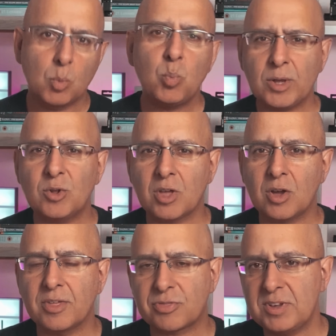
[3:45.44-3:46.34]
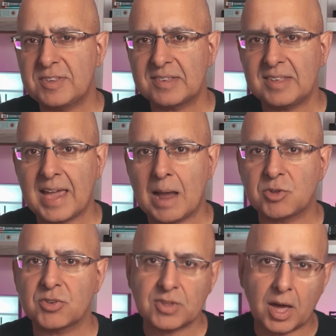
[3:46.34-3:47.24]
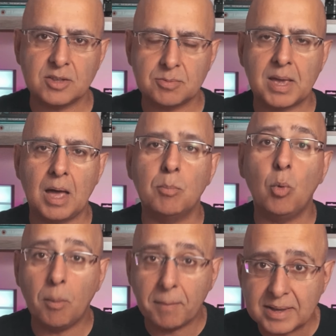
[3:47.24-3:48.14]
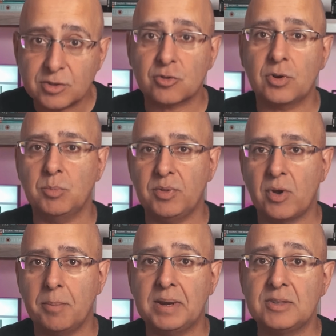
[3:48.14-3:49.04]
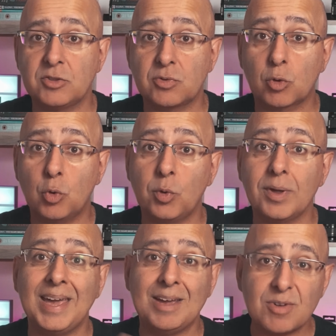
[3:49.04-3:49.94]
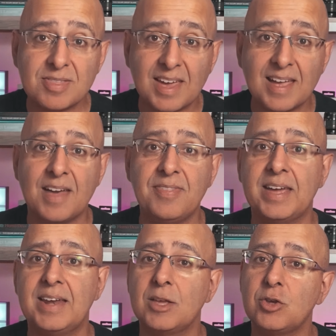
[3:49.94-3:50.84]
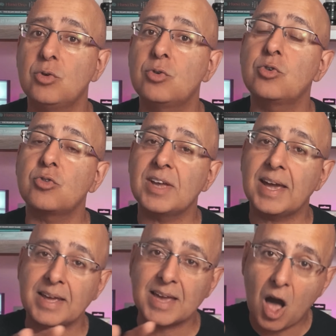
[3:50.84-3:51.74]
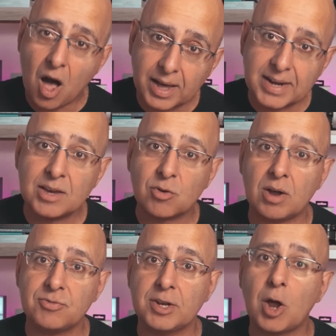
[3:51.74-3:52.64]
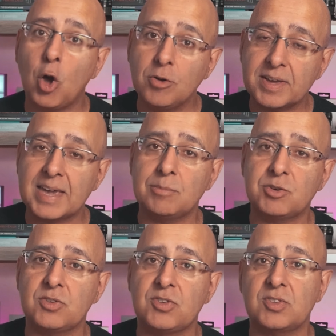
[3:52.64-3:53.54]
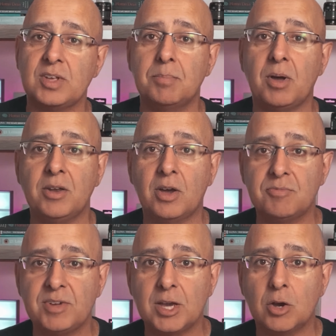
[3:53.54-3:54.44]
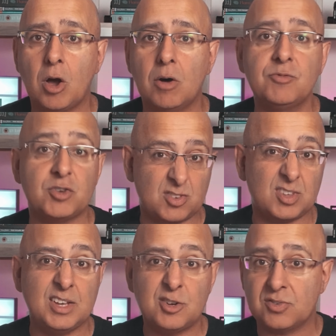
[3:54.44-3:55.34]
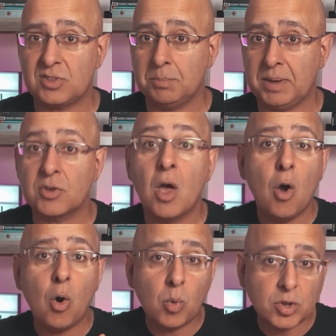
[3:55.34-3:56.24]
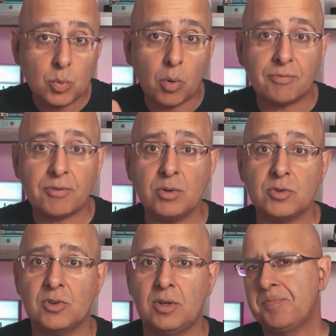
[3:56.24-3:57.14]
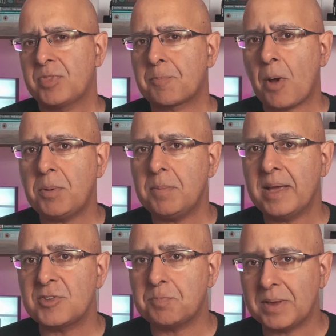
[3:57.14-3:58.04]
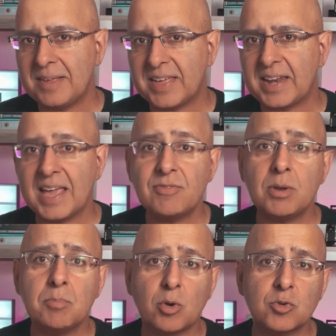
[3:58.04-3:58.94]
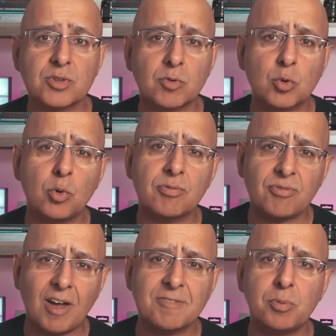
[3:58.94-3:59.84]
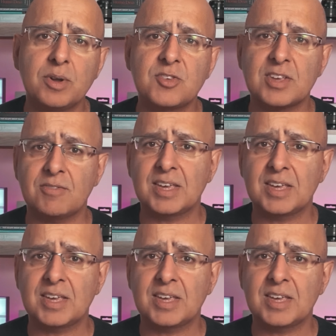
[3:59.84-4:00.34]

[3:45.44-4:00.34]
We all know that three sixty cameras are starting to become more mainstream with their ability to record everything and then let you create a highly crafted overcapture sixteen by nine video of just the interesting bits or what you want to focus on. The problem has been that even models that record five point seven